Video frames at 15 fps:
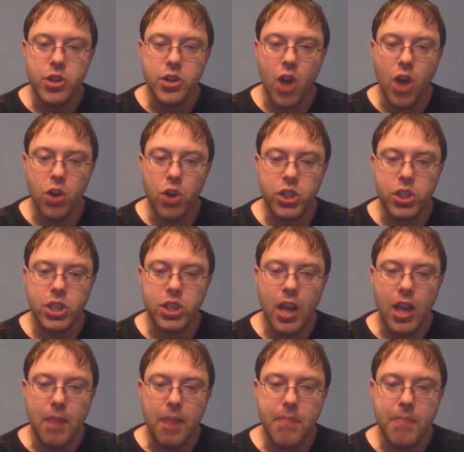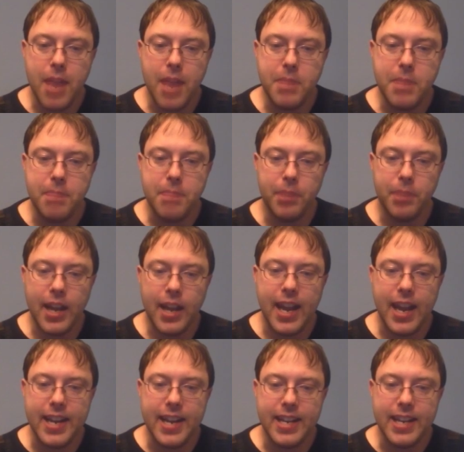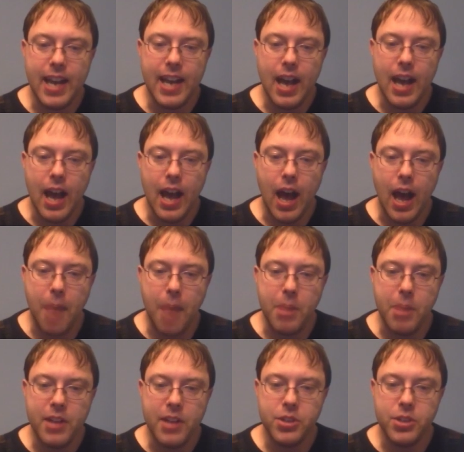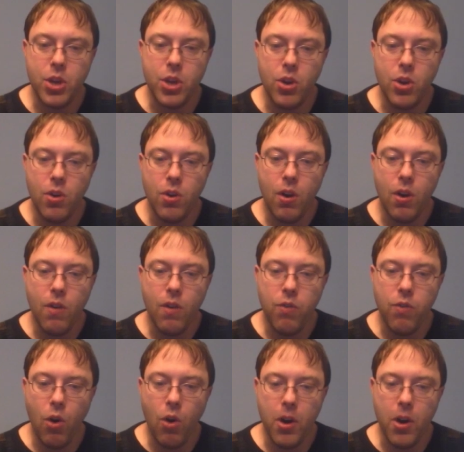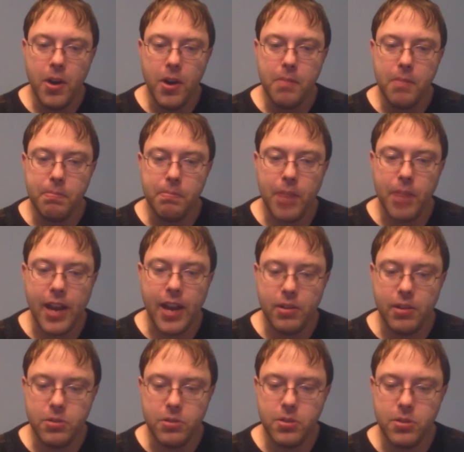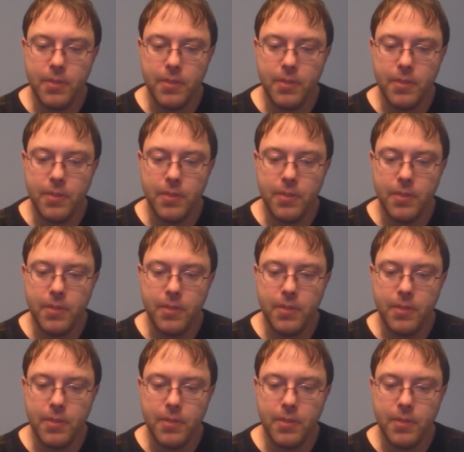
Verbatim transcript: DOS may be played up to four players.